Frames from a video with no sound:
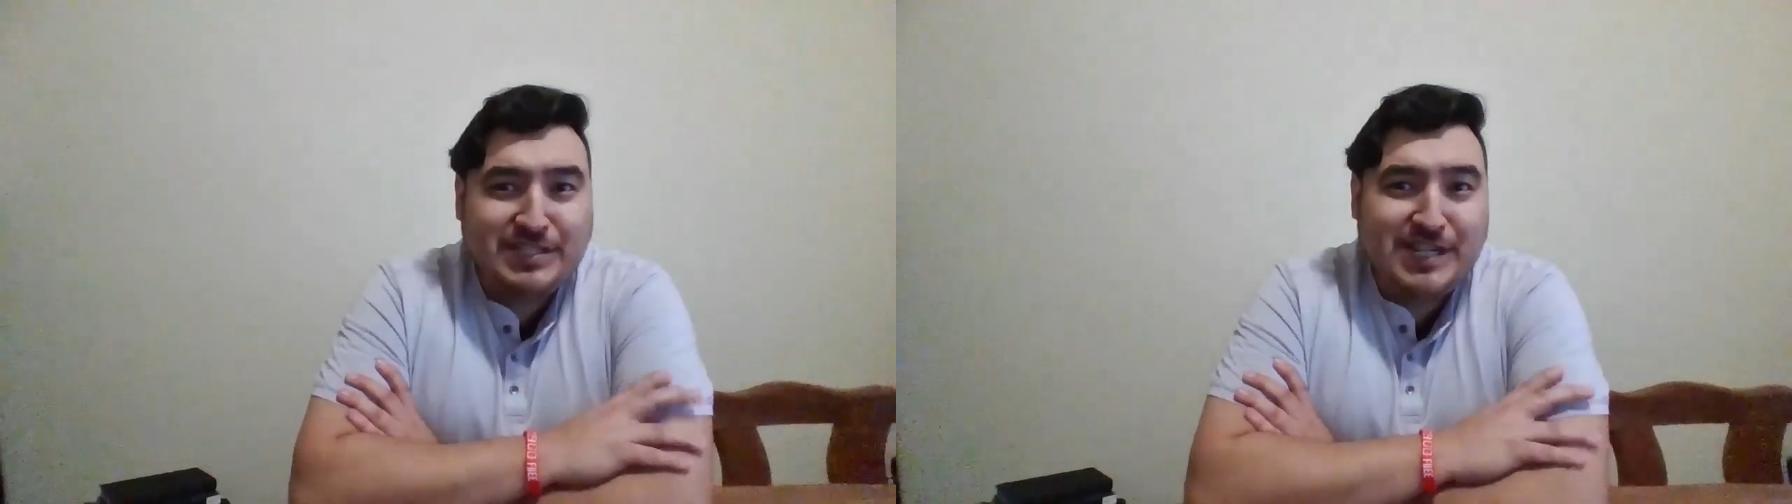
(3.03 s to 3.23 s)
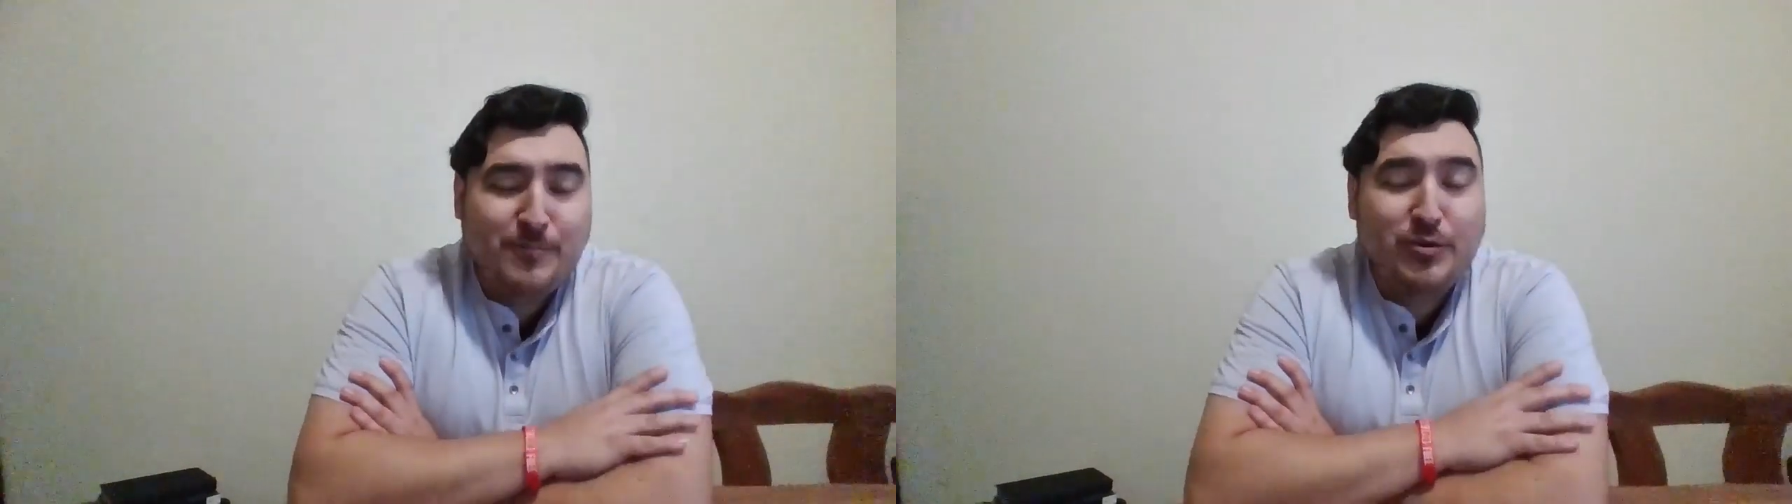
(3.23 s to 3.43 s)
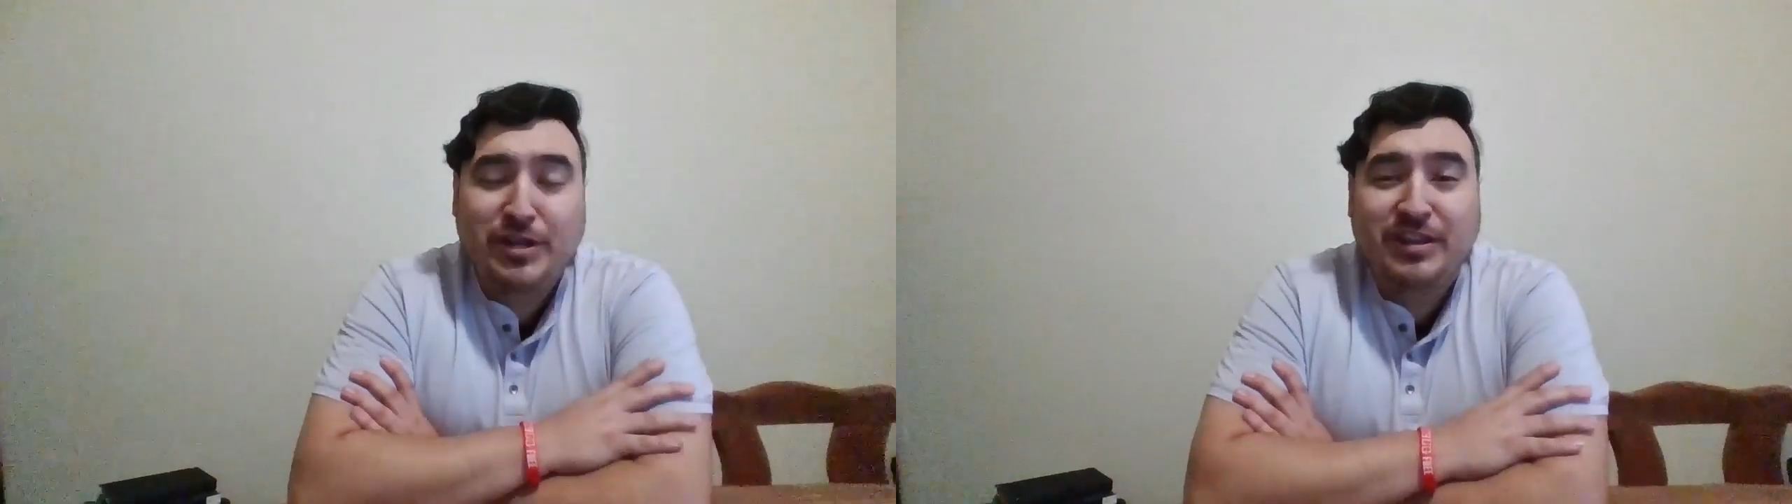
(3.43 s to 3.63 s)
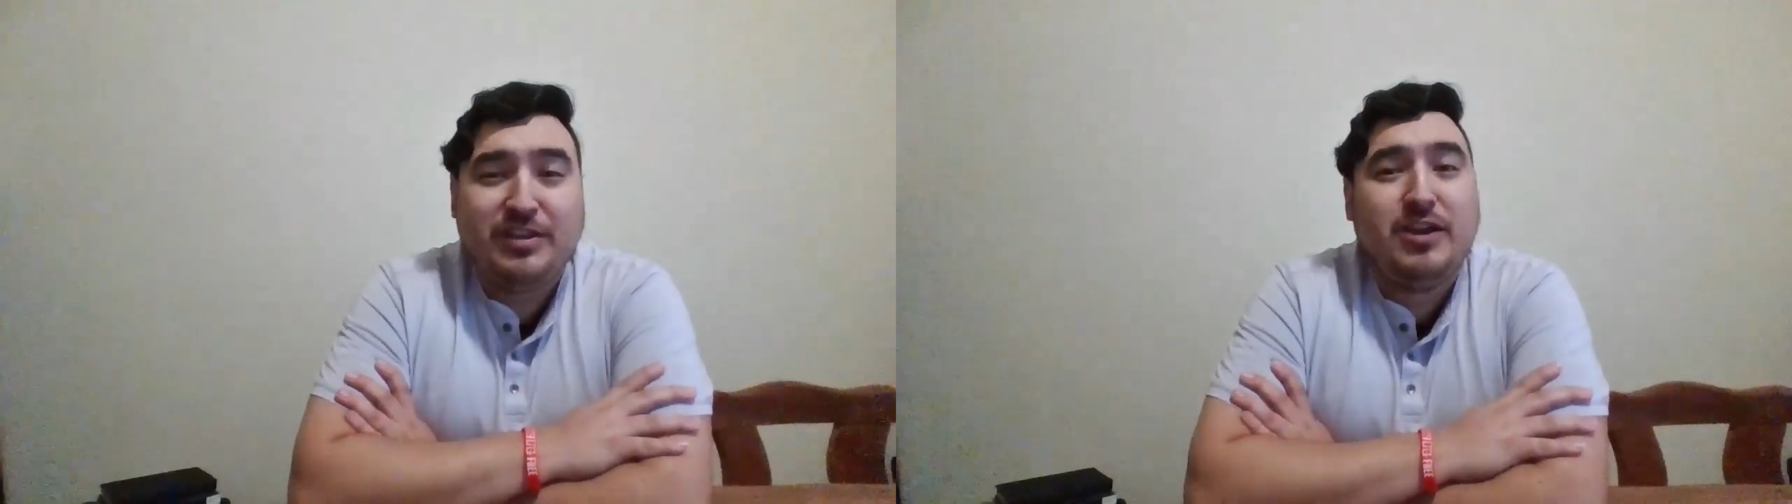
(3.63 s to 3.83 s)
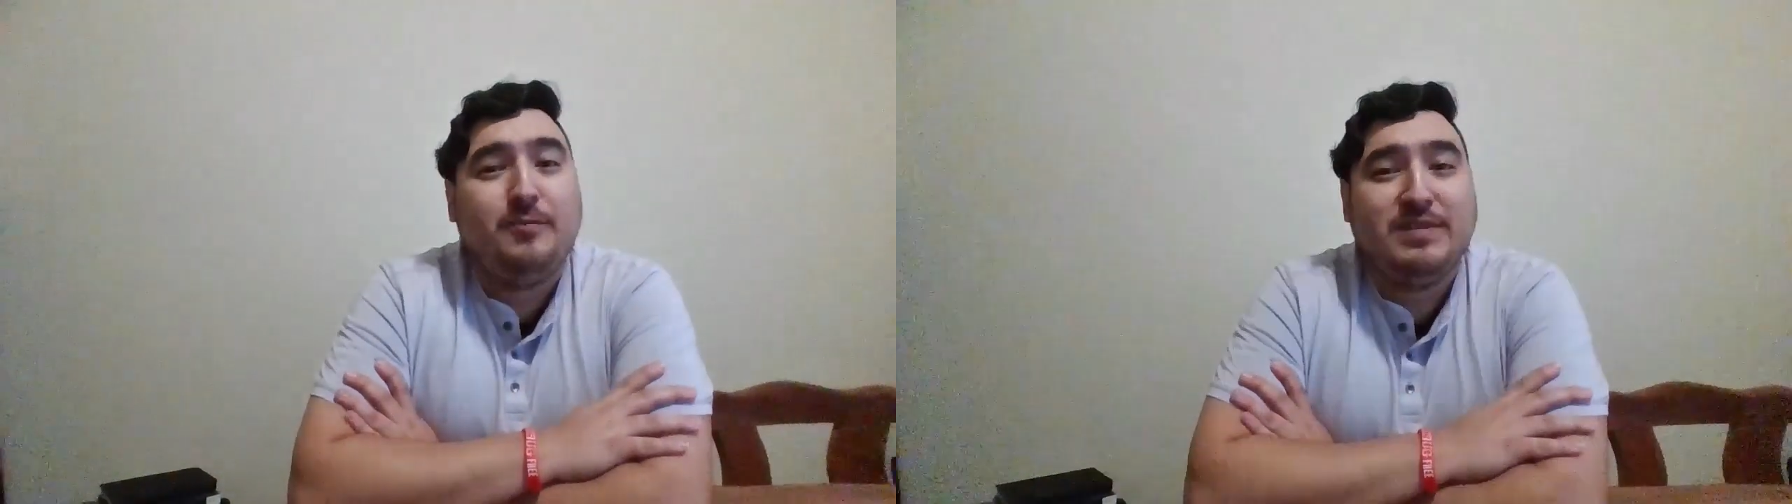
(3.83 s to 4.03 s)
and I'm one of the
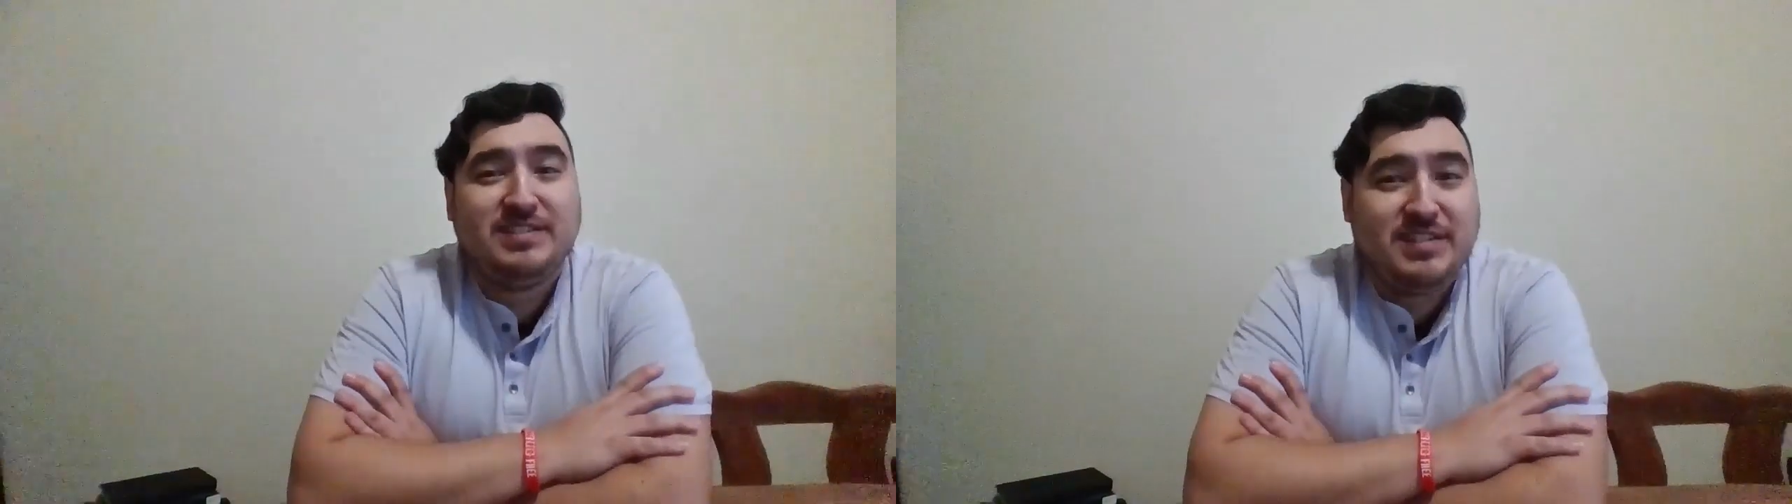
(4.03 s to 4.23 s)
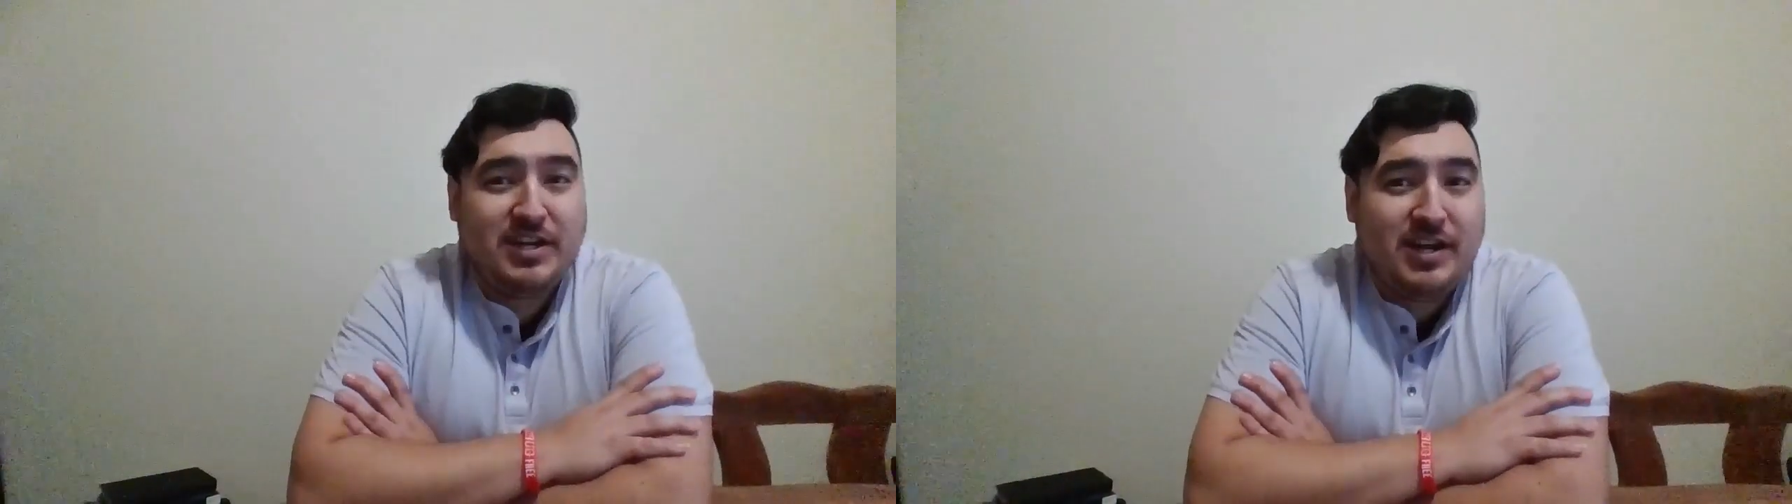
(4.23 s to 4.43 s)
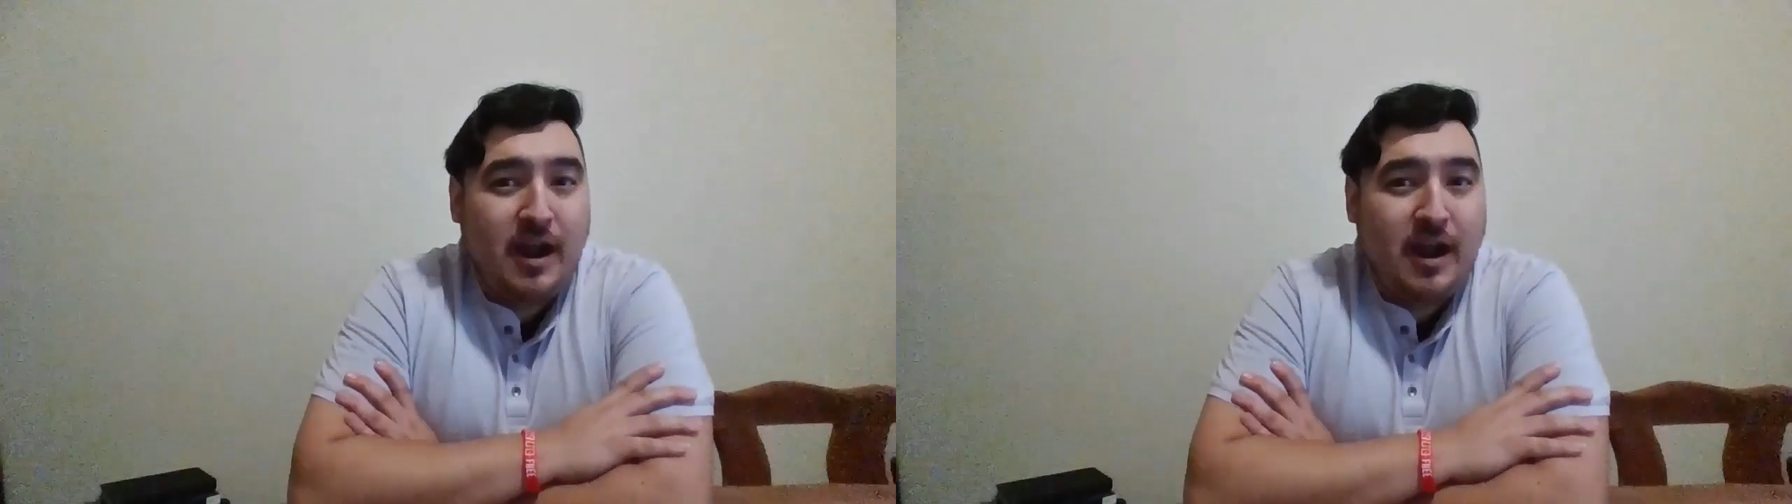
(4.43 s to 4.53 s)
therapists here.